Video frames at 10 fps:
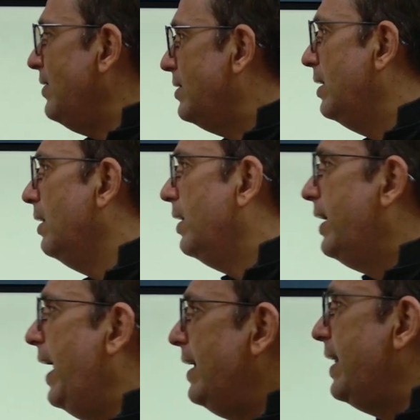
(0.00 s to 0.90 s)
just
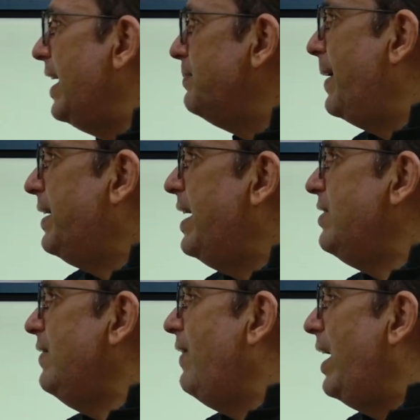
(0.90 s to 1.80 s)
take the
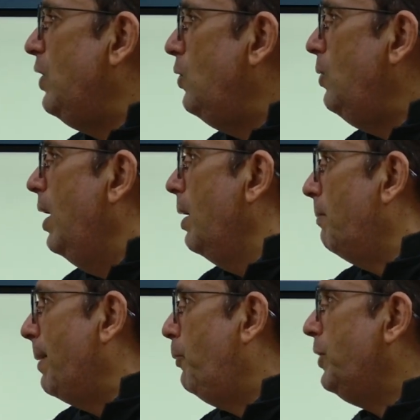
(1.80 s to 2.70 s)
expectation value
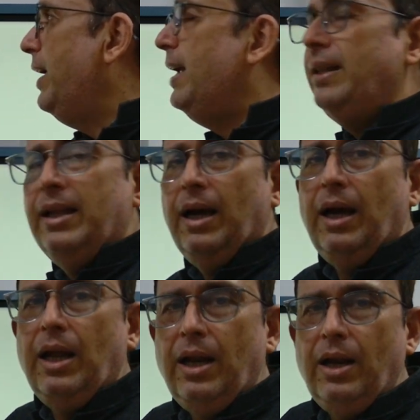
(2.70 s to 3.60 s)
by putting in
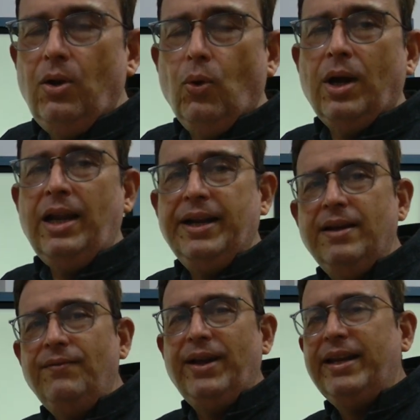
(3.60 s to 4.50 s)
the local
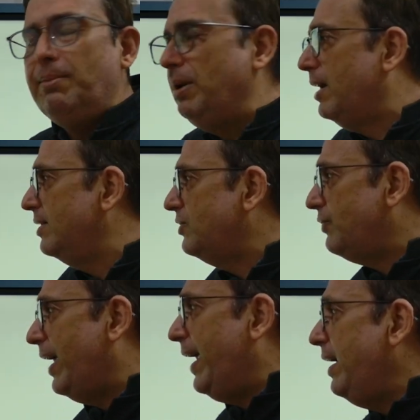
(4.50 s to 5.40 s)
hidden variable
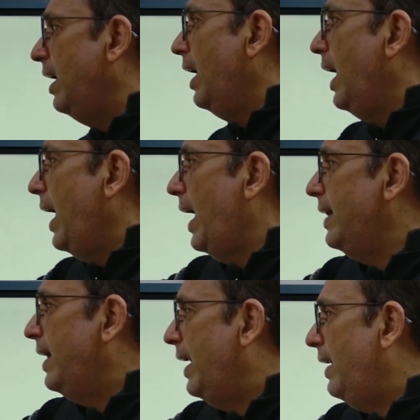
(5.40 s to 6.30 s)
constraint,
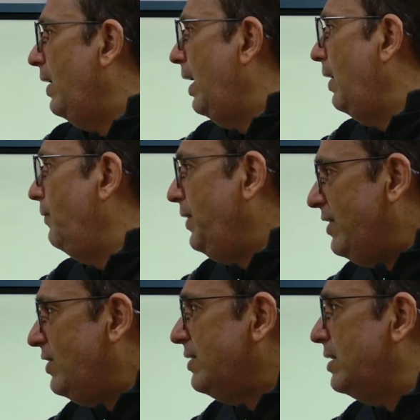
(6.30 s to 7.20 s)
and then
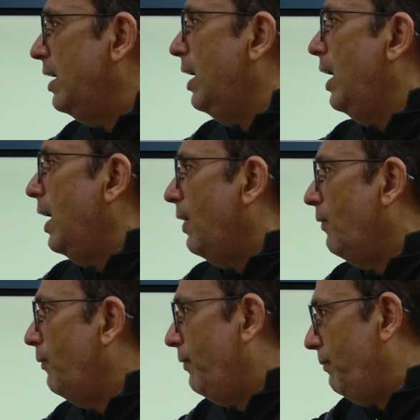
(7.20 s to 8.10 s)
we just
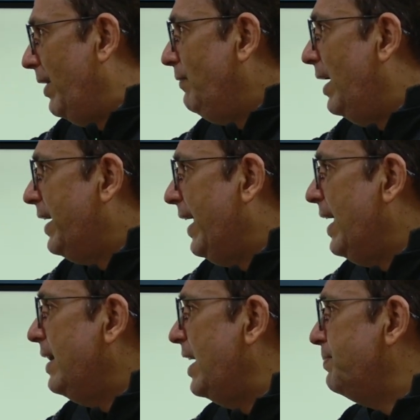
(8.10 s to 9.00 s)
when we are
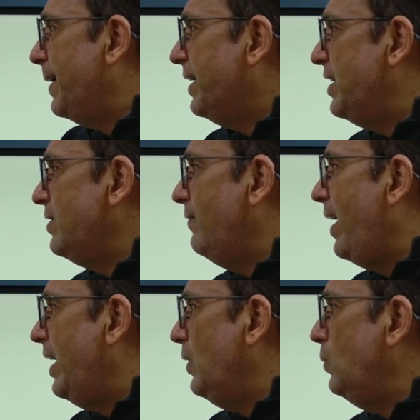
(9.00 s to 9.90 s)
taking the expectation
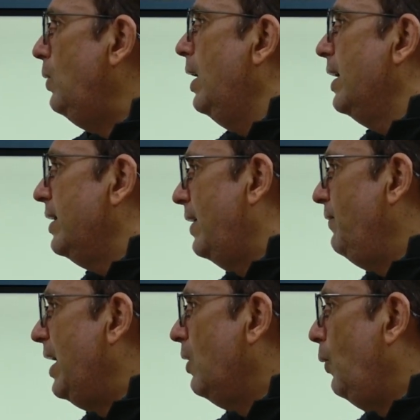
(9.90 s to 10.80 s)
value, then
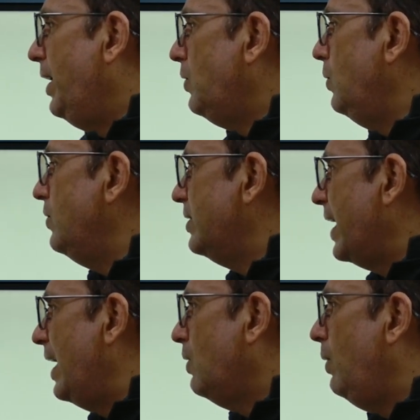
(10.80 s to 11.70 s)
we are going to
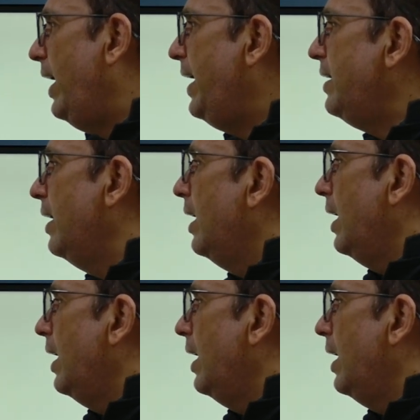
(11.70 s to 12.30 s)
calculate,